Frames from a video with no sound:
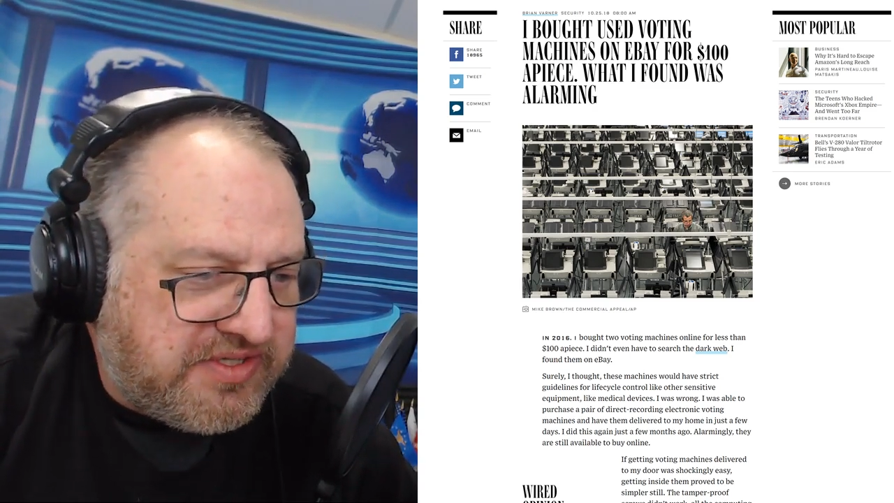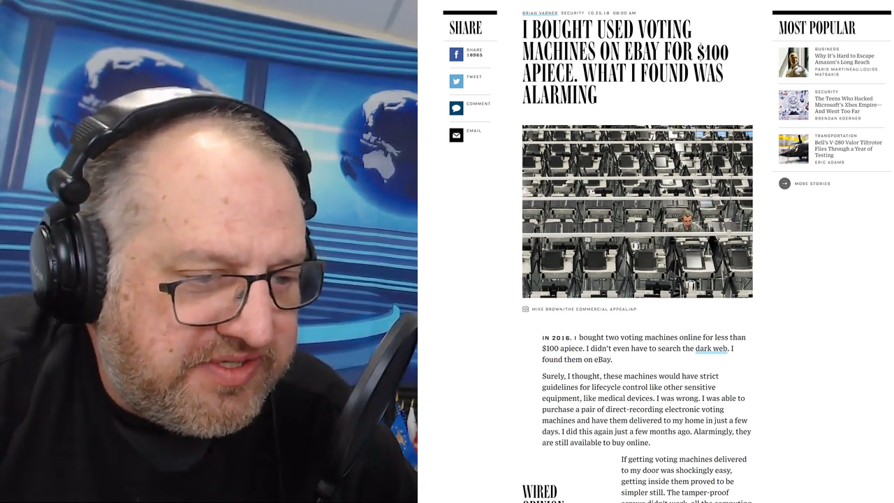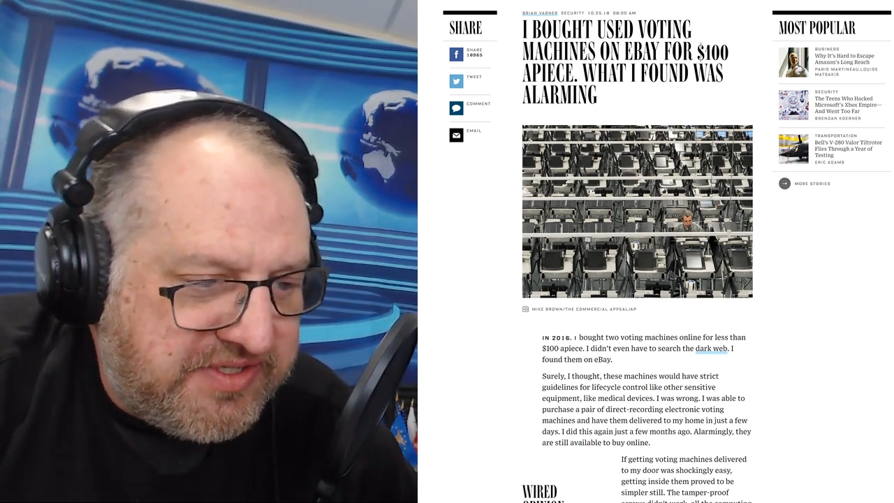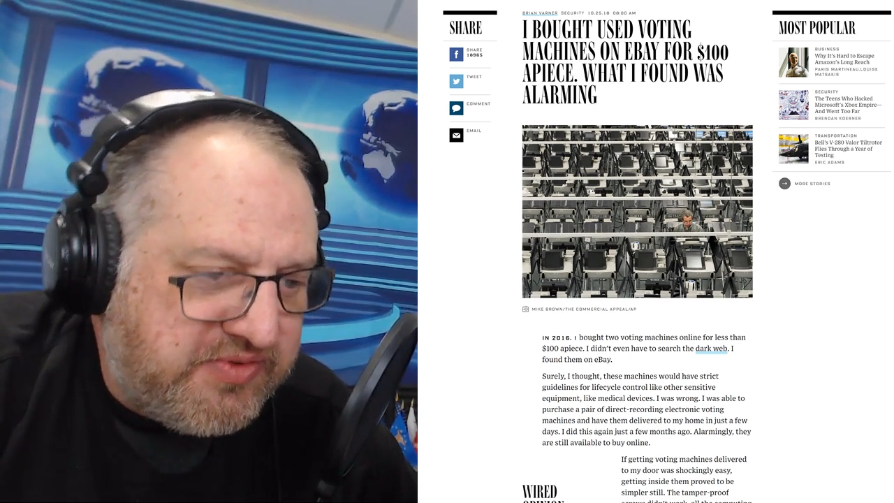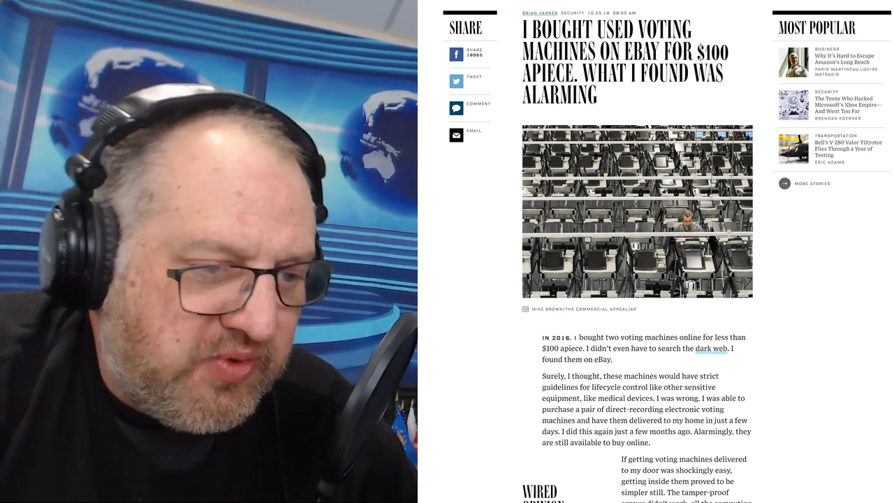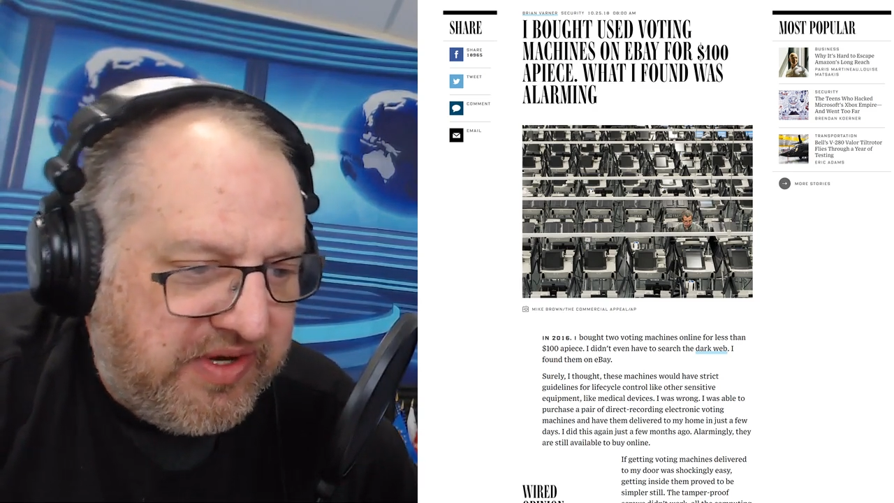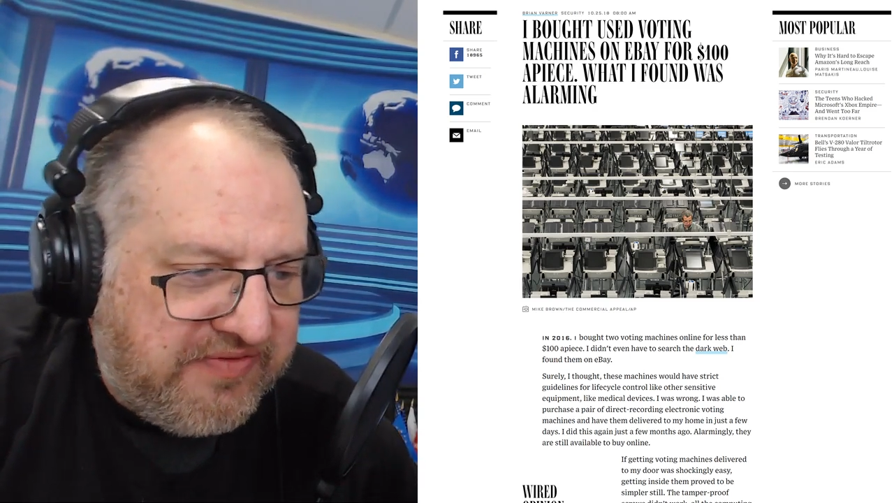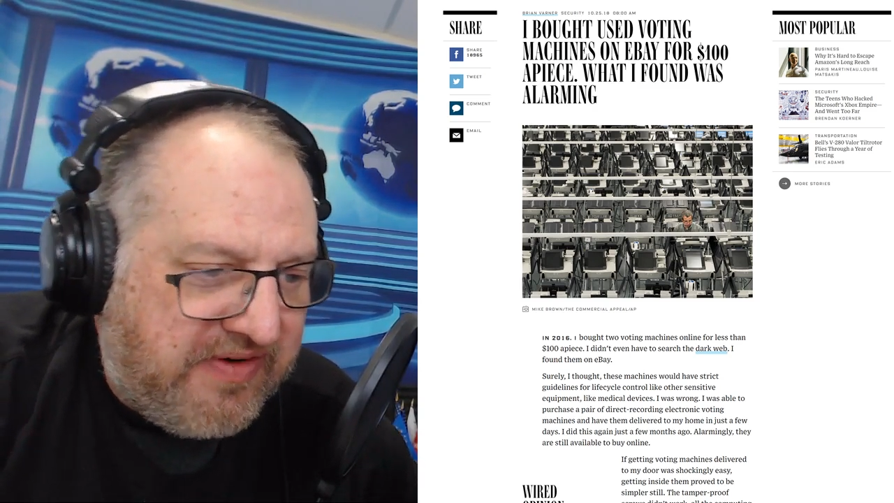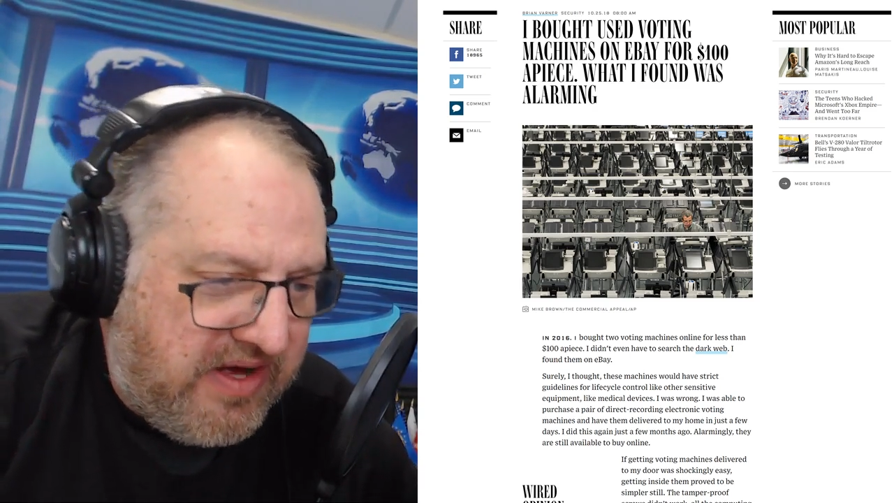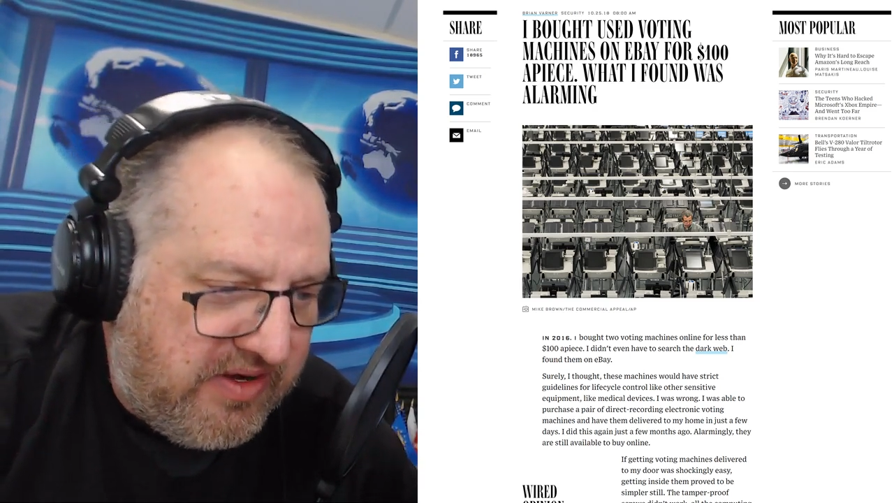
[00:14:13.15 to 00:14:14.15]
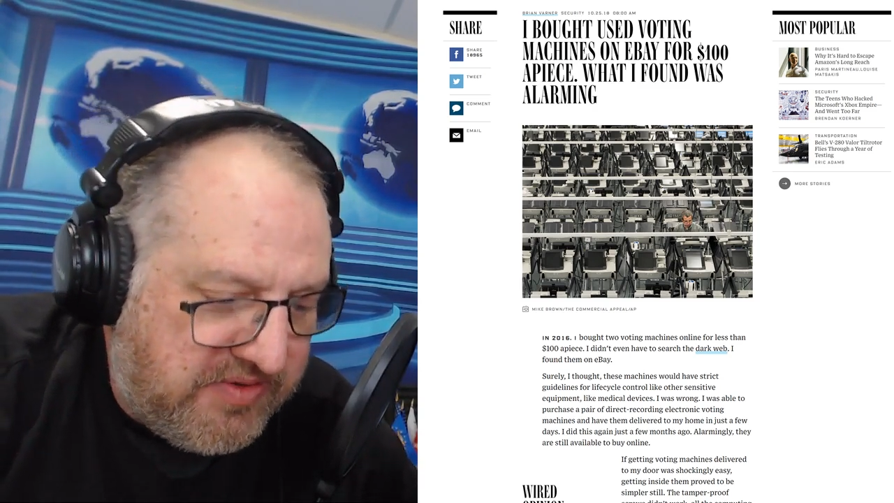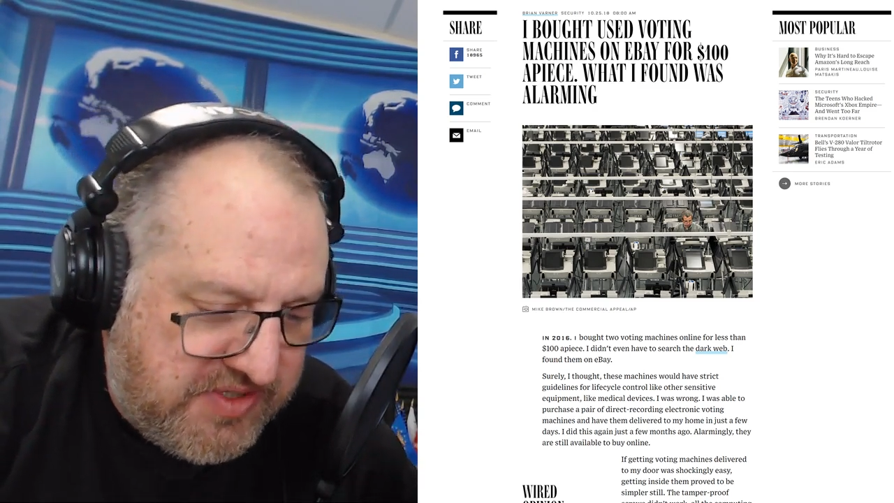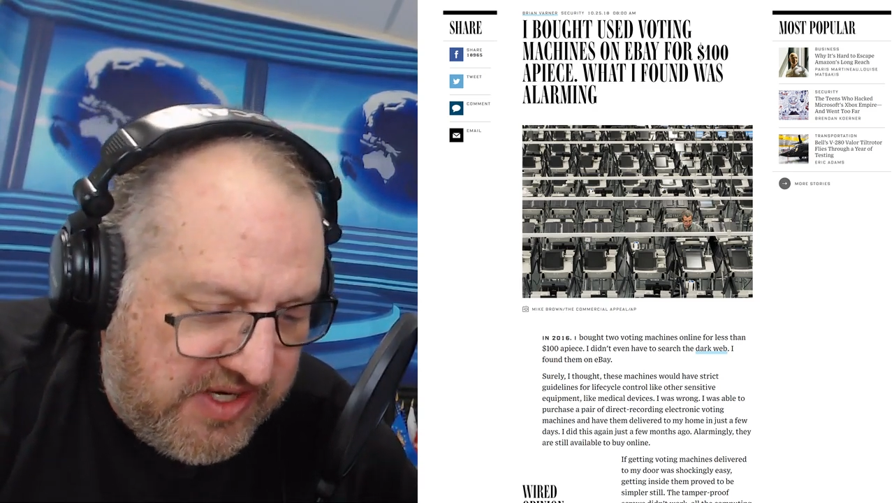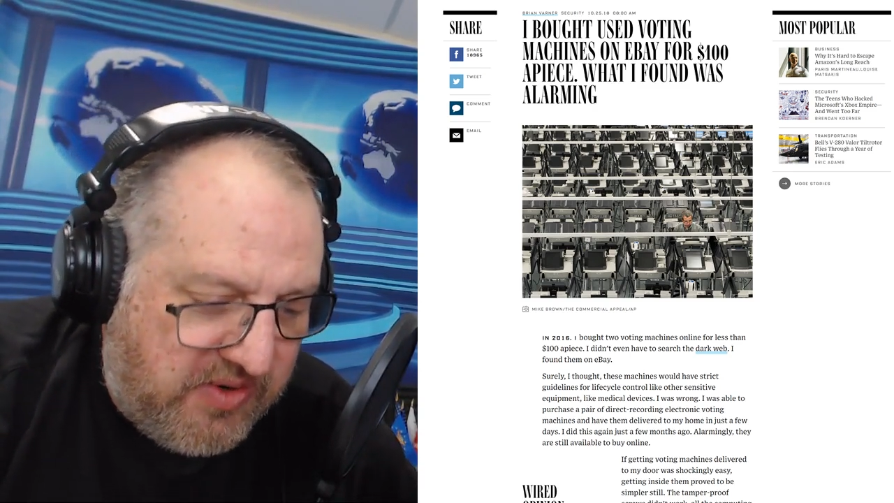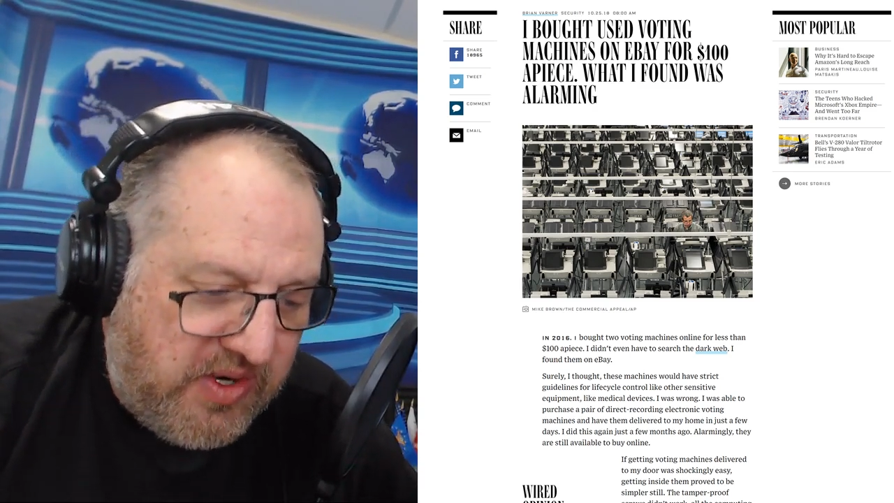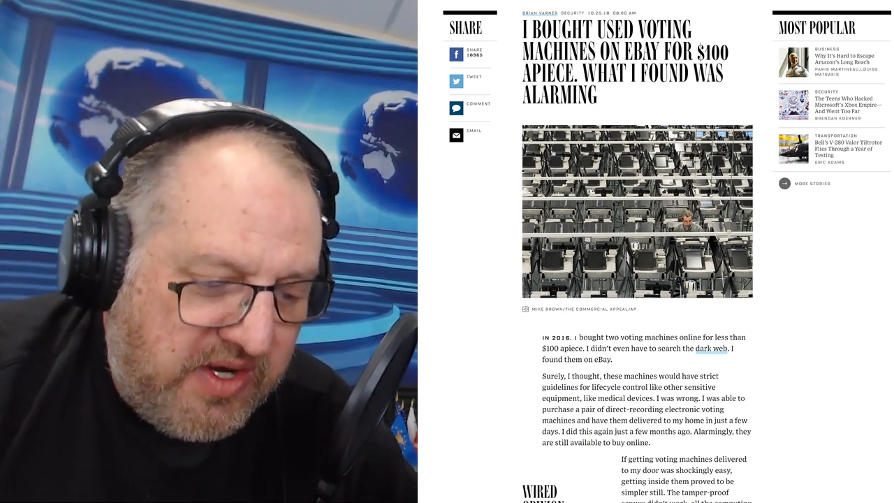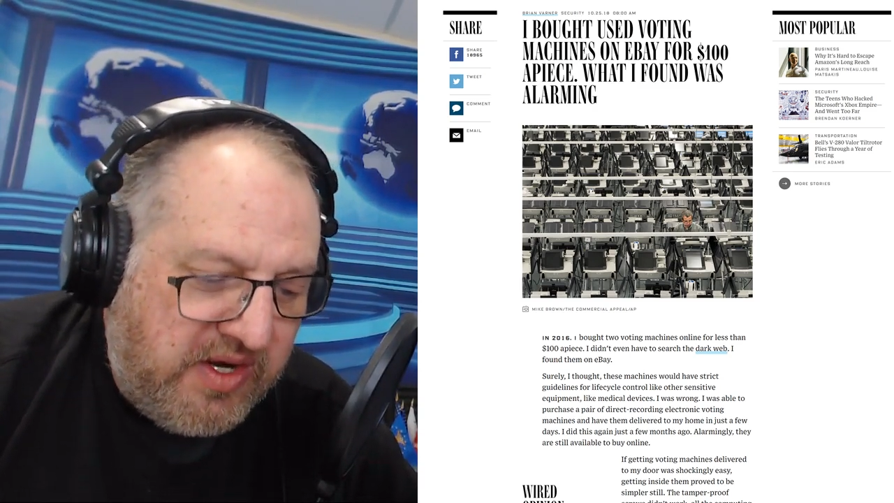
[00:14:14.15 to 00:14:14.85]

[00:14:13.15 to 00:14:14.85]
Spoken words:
and this is what I found. So